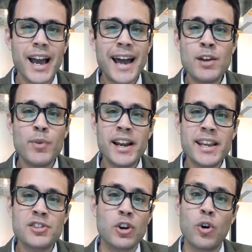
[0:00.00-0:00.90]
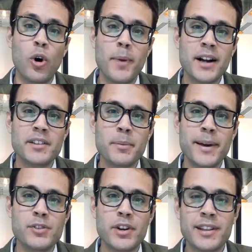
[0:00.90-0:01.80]
and it really is the core marketing
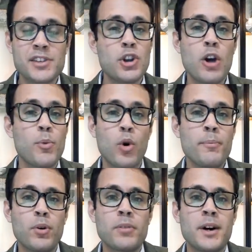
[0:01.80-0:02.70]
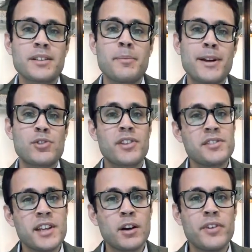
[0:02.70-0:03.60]
metric. There's no more important marketing metric than
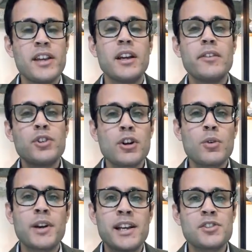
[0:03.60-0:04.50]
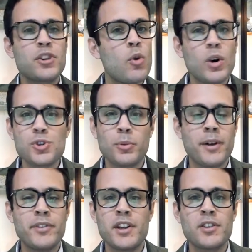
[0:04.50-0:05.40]
CLV. If you don't know what it is, go watch all
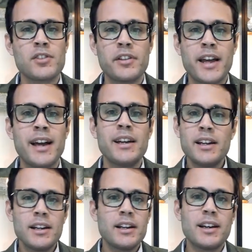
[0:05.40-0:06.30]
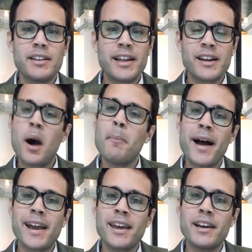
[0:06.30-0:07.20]
my videos on that, then come
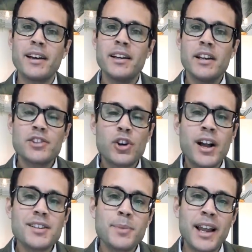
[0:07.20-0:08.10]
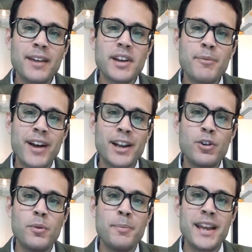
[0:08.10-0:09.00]
back here. So customer lifetime
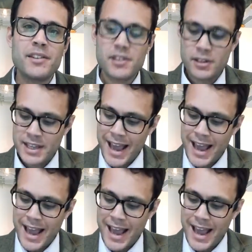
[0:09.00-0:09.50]
value means the